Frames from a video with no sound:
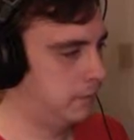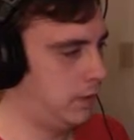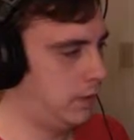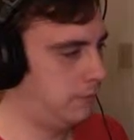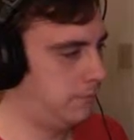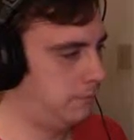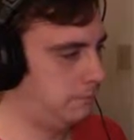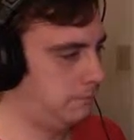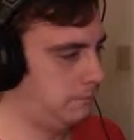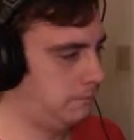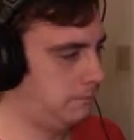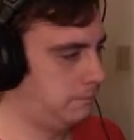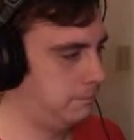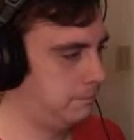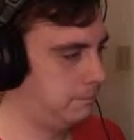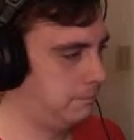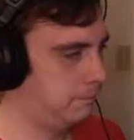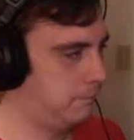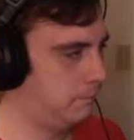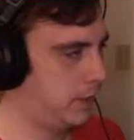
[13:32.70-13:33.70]
Yep.
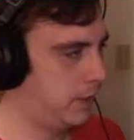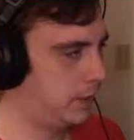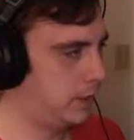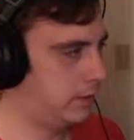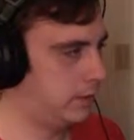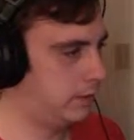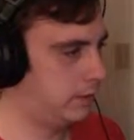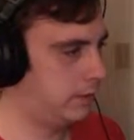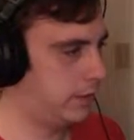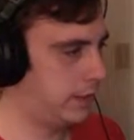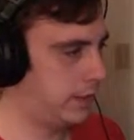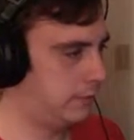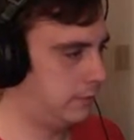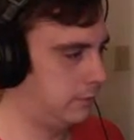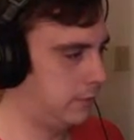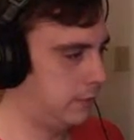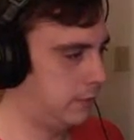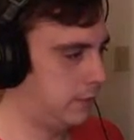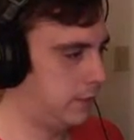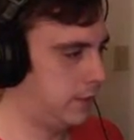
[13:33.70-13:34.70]
I can do that.
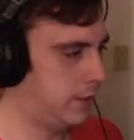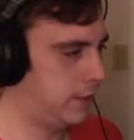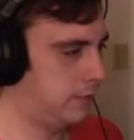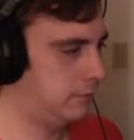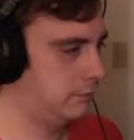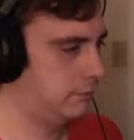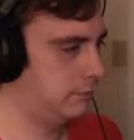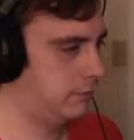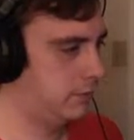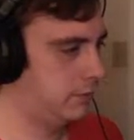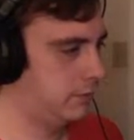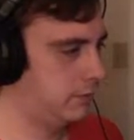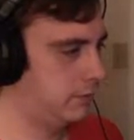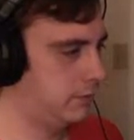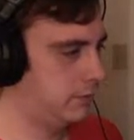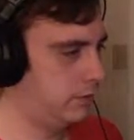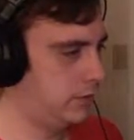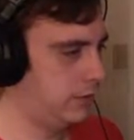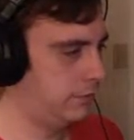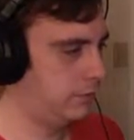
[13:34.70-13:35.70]
Okay. So
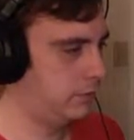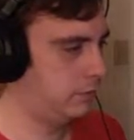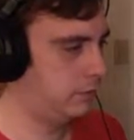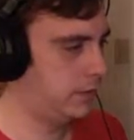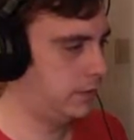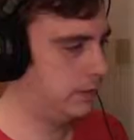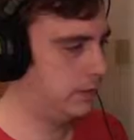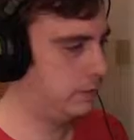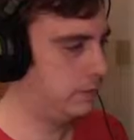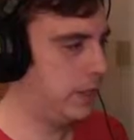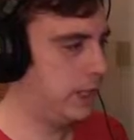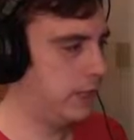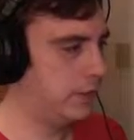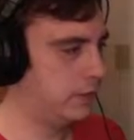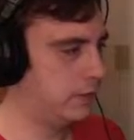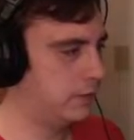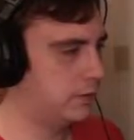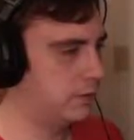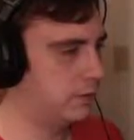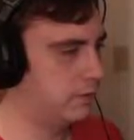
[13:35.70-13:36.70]
I don't have to waste
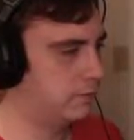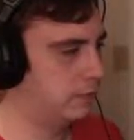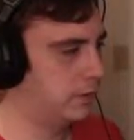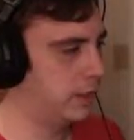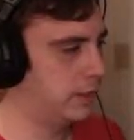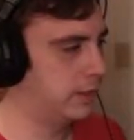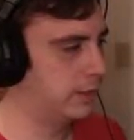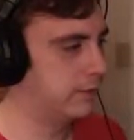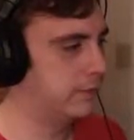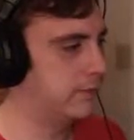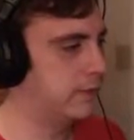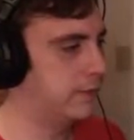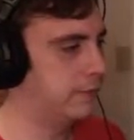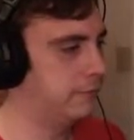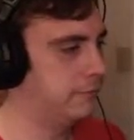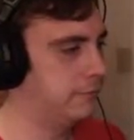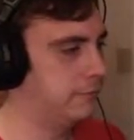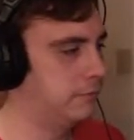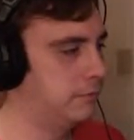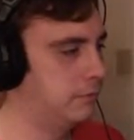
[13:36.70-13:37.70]
magic just breaking stuff.